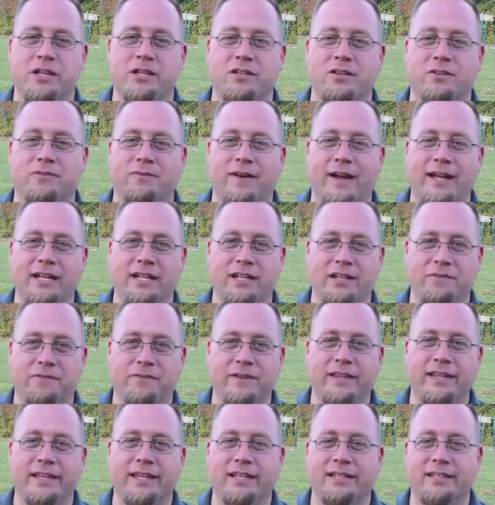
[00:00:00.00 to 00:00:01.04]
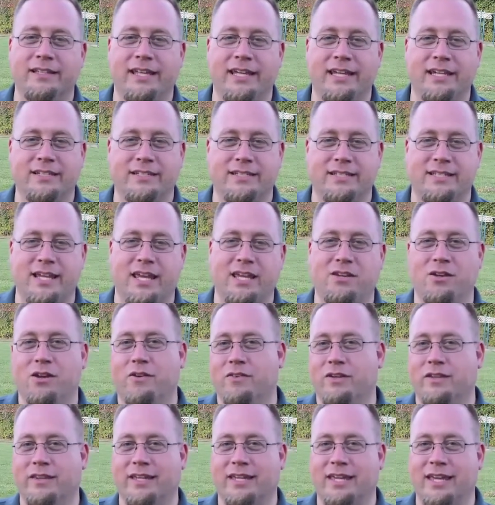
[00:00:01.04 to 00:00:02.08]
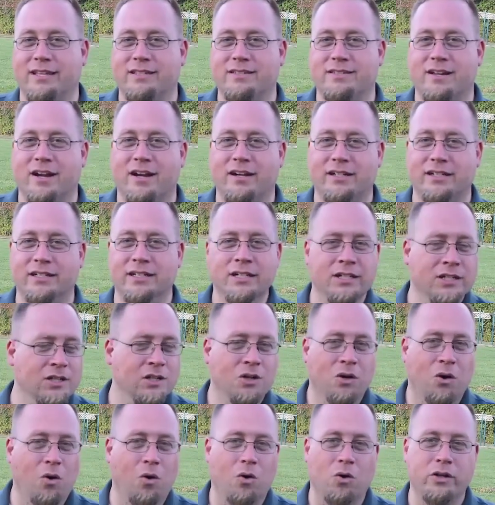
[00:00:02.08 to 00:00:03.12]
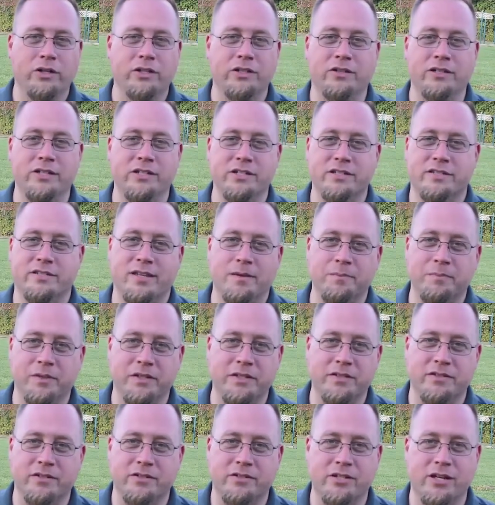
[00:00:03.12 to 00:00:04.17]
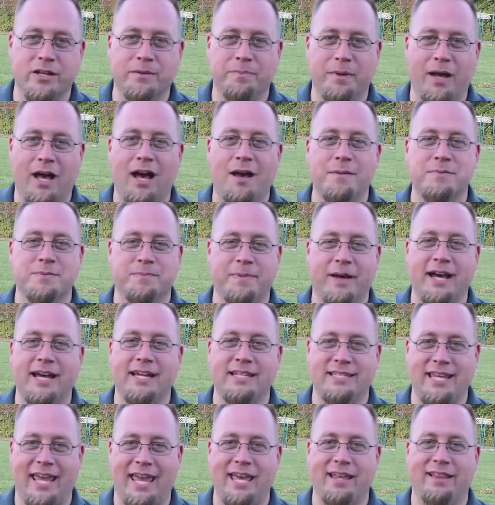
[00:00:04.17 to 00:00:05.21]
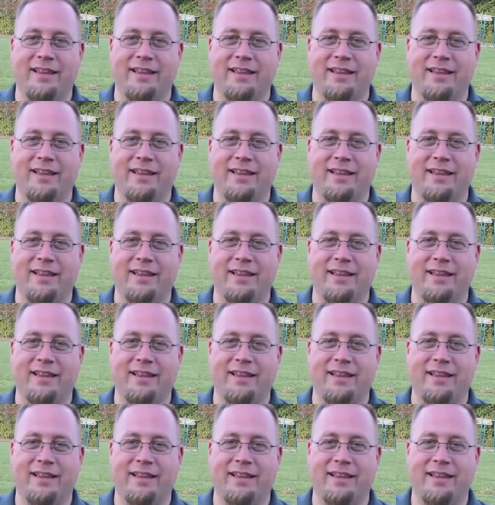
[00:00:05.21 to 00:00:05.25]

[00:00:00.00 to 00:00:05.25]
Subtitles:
You'll find an affiliate link to take you over to the Kickstarter, or you can just simply search up OBSBOT Tail